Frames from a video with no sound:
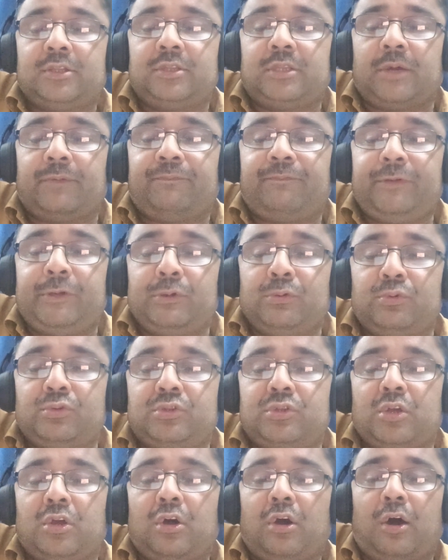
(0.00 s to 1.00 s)
the
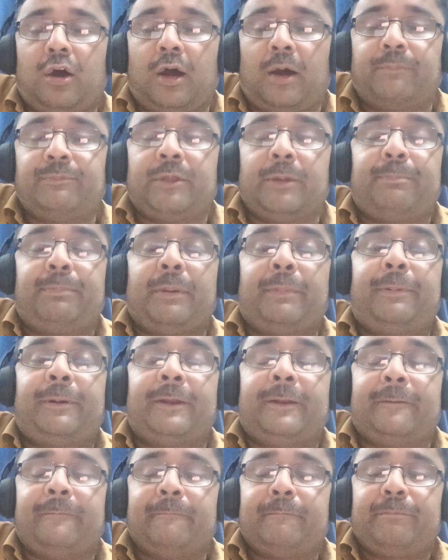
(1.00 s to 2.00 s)
views of the
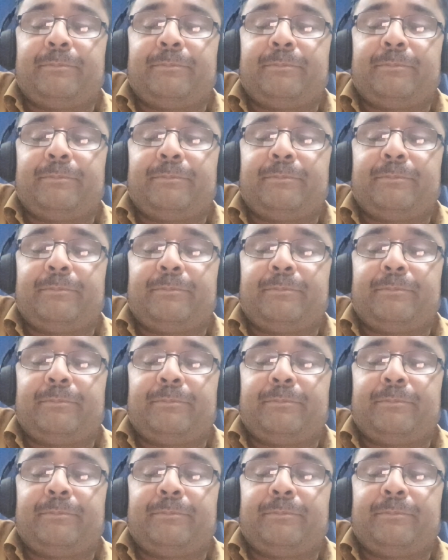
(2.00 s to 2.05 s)
people.